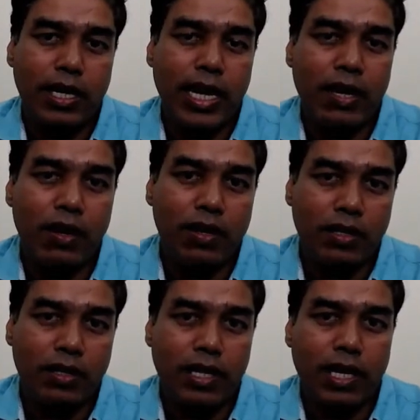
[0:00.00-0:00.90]
cannot
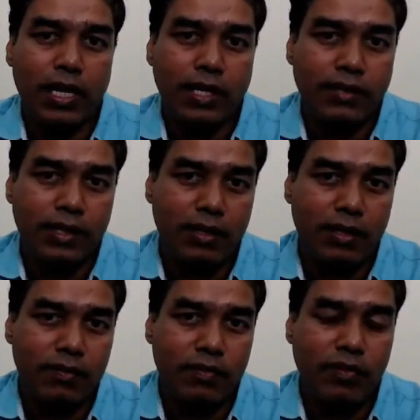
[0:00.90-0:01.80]
receive
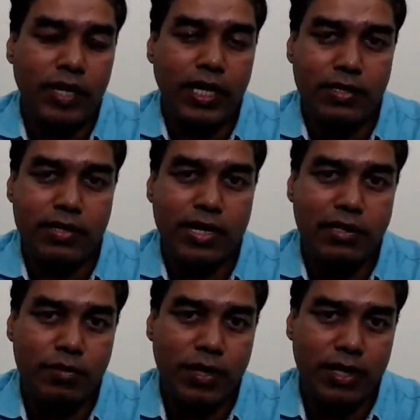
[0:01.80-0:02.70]
when it is
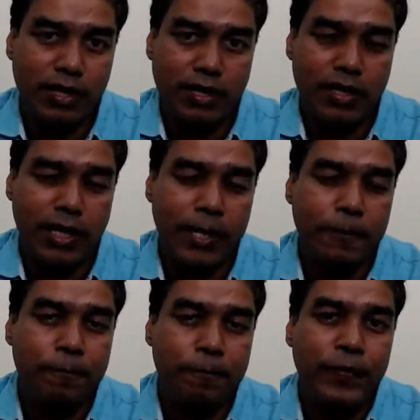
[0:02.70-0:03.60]
transmitting, right?
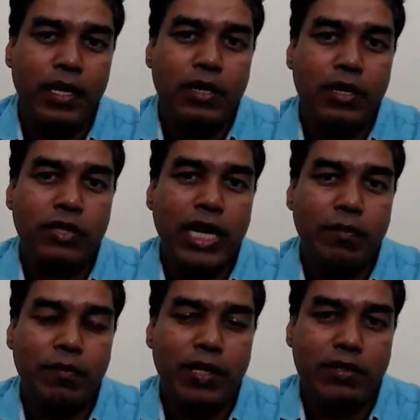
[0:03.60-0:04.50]
So that
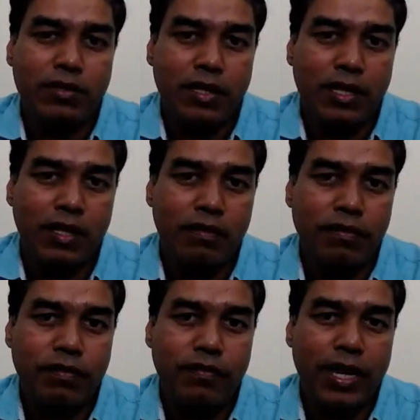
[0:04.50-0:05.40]
means if
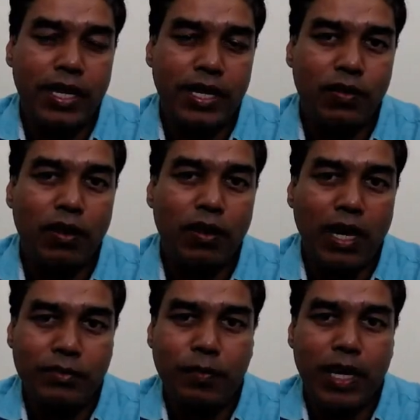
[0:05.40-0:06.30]
an echo comes
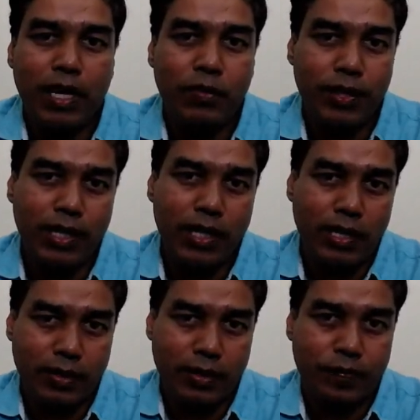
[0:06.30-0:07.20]
back quickly
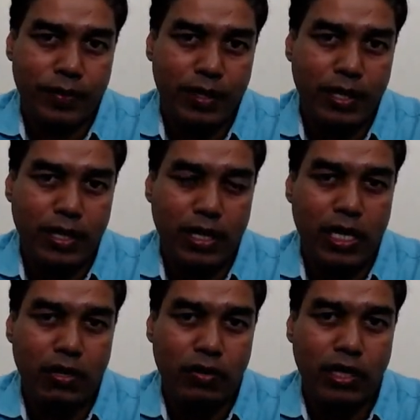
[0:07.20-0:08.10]

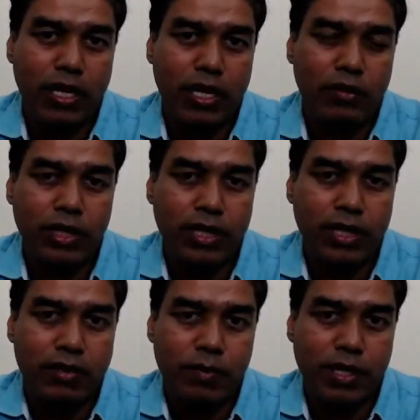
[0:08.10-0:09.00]
to the
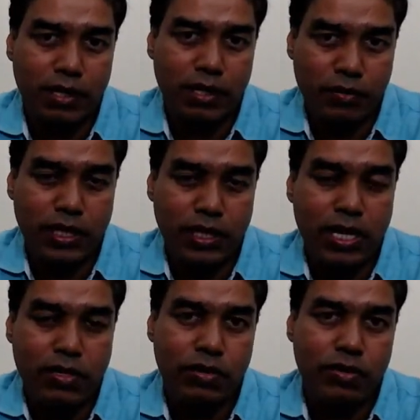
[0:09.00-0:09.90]
transmitter, to the
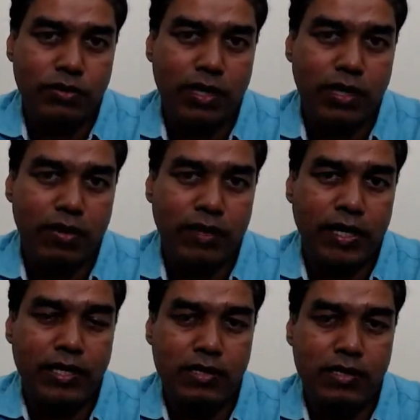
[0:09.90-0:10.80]
transducer, when it
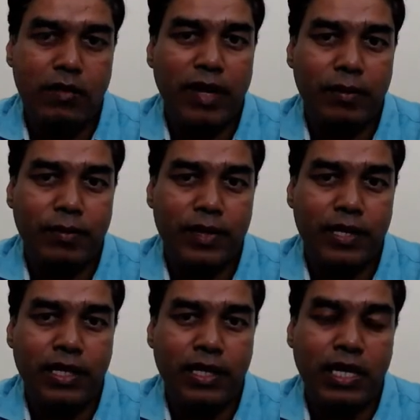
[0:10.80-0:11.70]
is still vibrating,